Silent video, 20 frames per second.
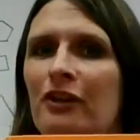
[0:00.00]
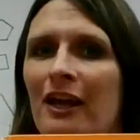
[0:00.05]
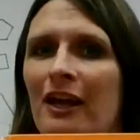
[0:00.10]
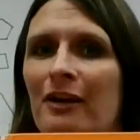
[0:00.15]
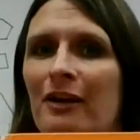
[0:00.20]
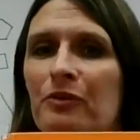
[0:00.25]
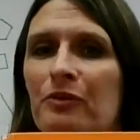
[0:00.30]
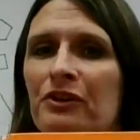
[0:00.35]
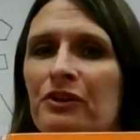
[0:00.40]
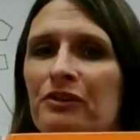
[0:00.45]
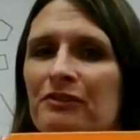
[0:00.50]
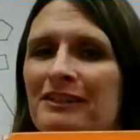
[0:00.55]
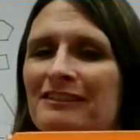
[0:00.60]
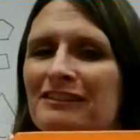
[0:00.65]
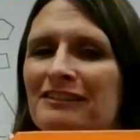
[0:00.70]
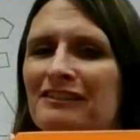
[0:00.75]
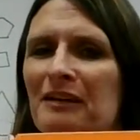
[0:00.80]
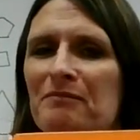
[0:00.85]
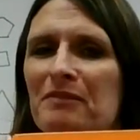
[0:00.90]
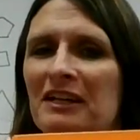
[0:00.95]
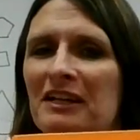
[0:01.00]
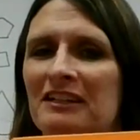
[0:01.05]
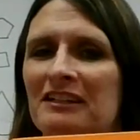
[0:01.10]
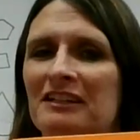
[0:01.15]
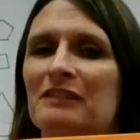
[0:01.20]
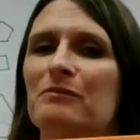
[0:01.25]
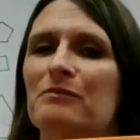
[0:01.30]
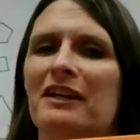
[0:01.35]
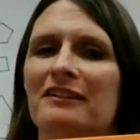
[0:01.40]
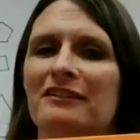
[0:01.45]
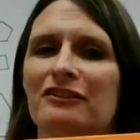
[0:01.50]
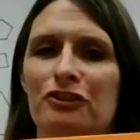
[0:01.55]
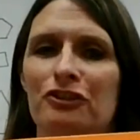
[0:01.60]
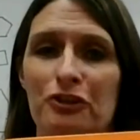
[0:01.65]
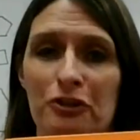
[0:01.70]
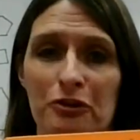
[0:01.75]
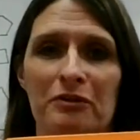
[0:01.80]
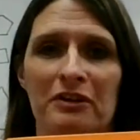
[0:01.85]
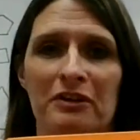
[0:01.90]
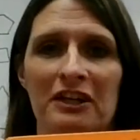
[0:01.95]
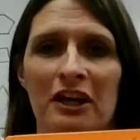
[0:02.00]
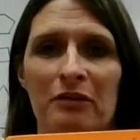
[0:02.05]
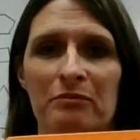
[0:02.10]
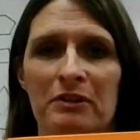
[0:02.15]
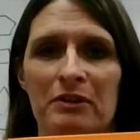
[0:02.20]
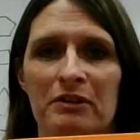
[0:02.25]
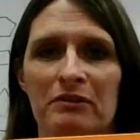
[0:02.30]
And one of the reasons I picked it is because you can help me